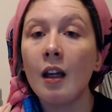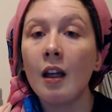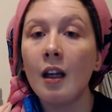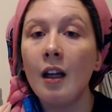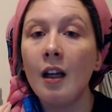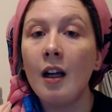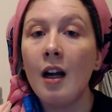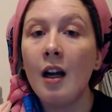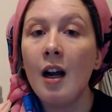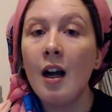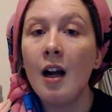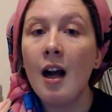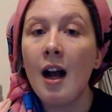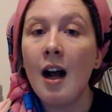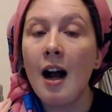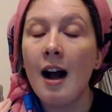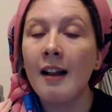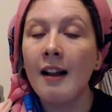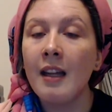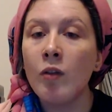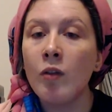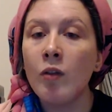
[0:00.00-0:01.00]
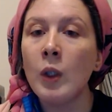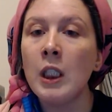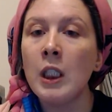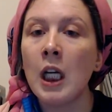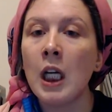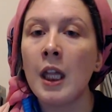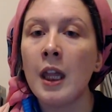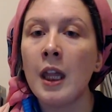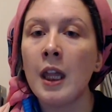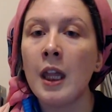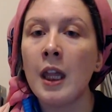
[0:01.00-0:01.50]
And they've not only done
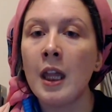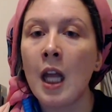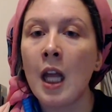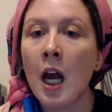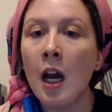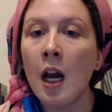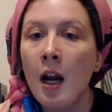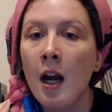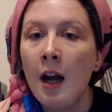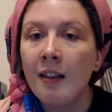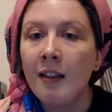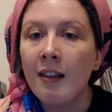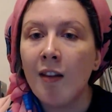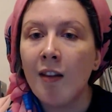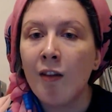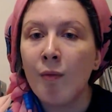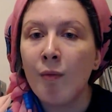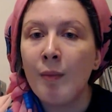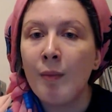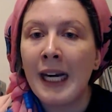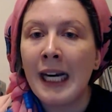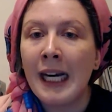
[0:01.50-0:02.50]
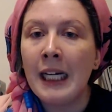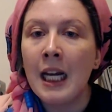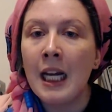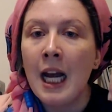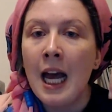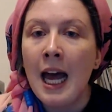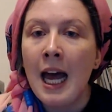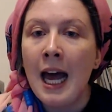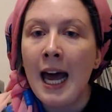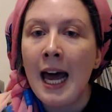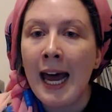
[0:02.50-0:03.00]
that, they've made
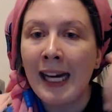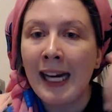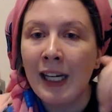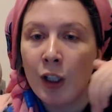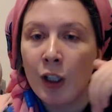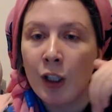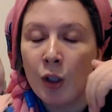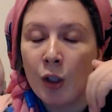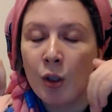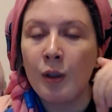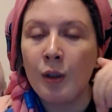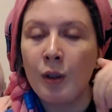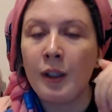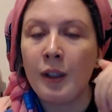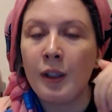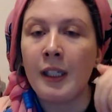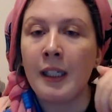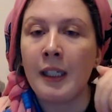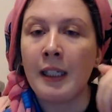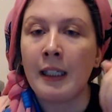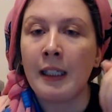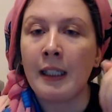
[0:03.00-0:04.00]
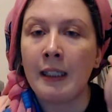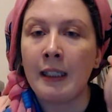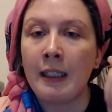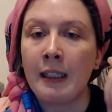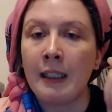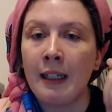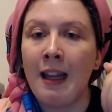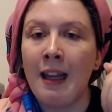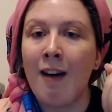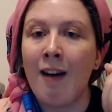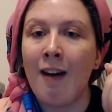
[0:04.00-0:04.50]
hatred, they've made
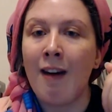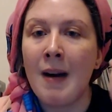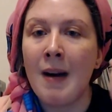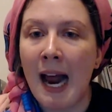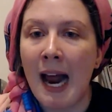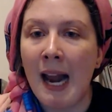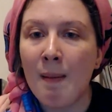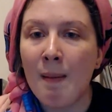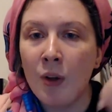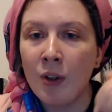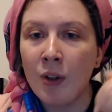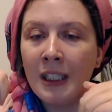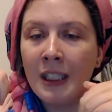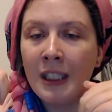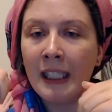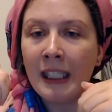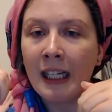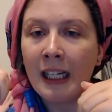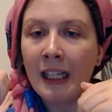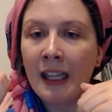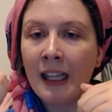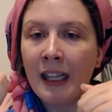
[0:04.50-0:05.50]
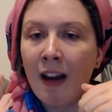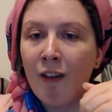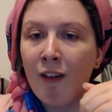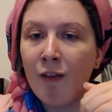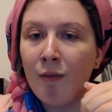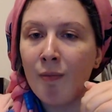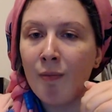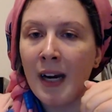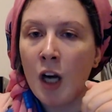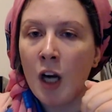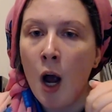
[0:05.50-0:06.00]
animosity, and they've made
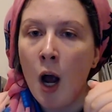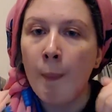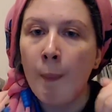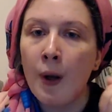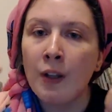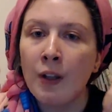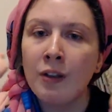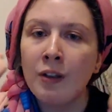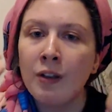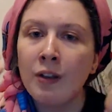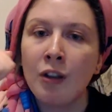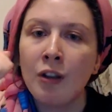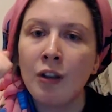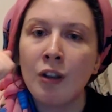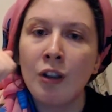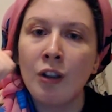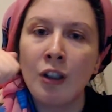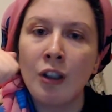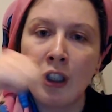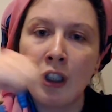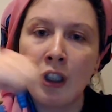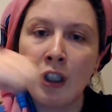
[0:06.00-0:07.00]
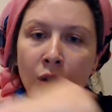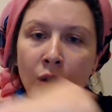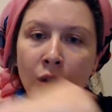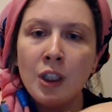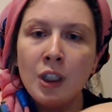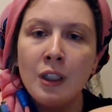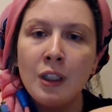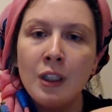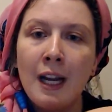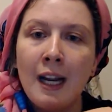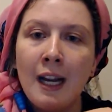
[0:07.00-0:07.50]
persecution
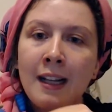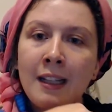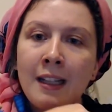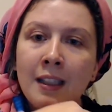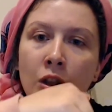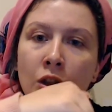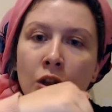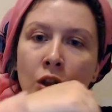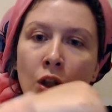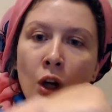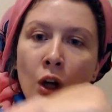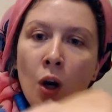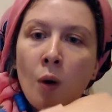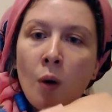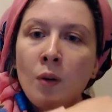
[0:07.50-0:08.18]
against the chosen